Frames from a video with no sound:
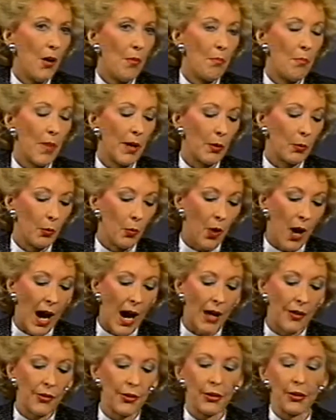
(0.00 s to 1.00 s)
but
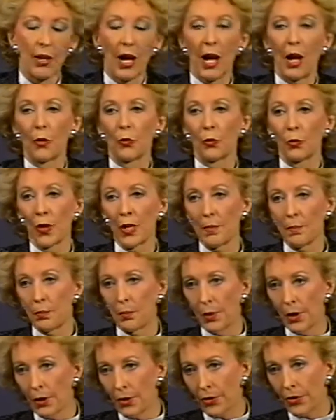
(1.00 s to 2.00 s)
rather a
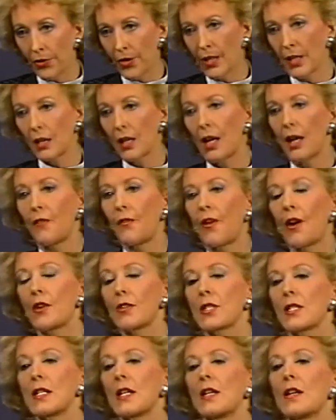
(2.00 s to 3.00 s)
rebirthing of
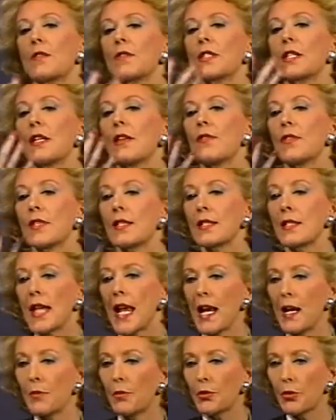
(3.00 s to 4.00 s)
ourselves in the
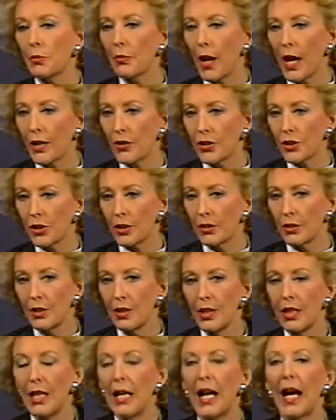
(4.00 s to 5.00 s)
same direction,
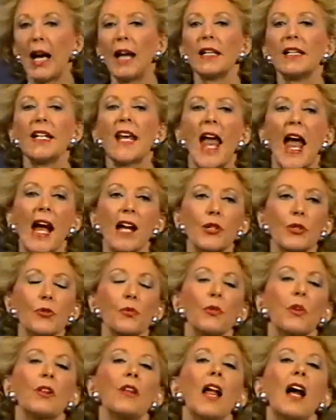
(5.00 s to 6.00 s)
a
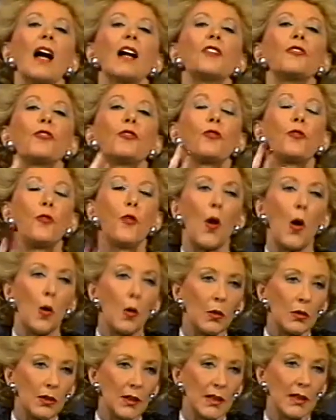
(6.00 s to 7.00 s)
natural
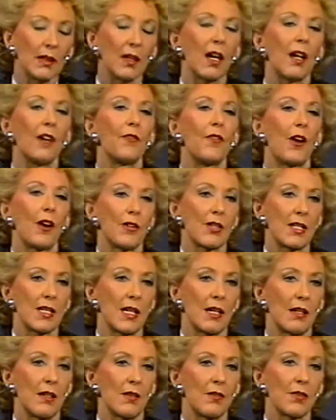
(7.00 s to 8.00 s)
unfolding of
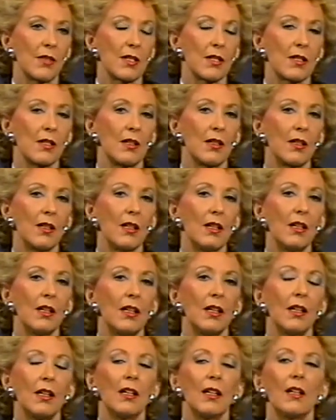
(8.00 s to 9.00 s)
ourselves.
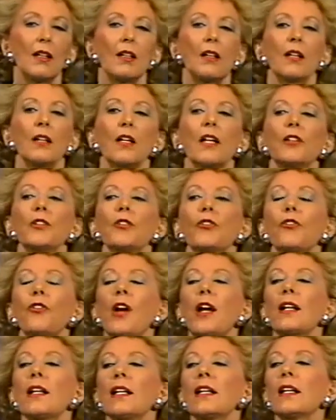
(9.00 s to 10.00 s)
In
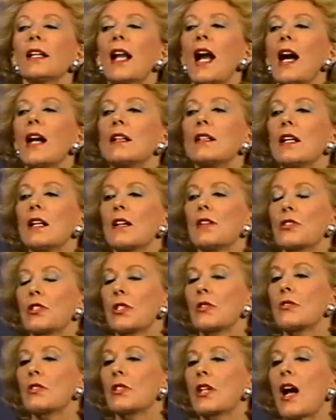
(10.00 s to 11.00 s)
creating an idea
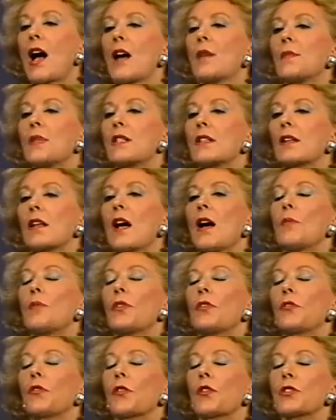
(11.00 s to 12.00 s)
whose time has come,
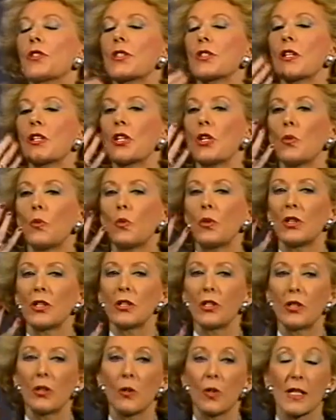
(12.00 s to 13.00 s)
the first thing you would
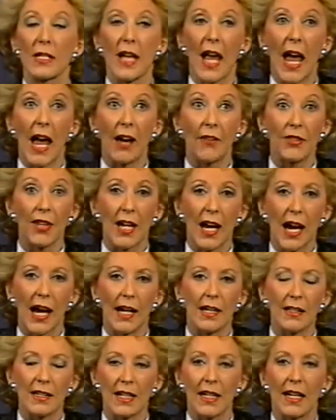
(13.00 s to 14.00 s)
do is have the
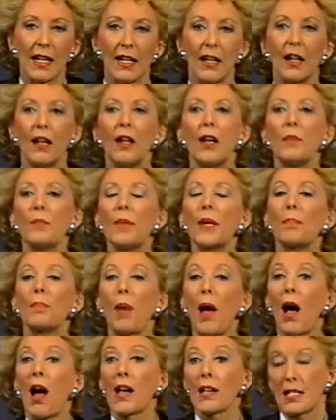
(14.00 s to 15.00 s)
idea be
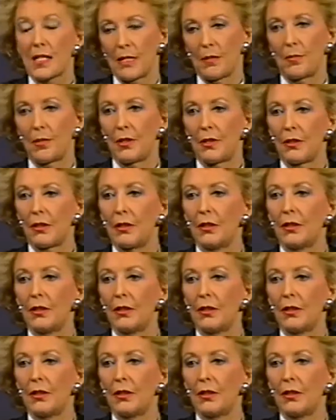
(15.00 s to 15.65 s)
possible.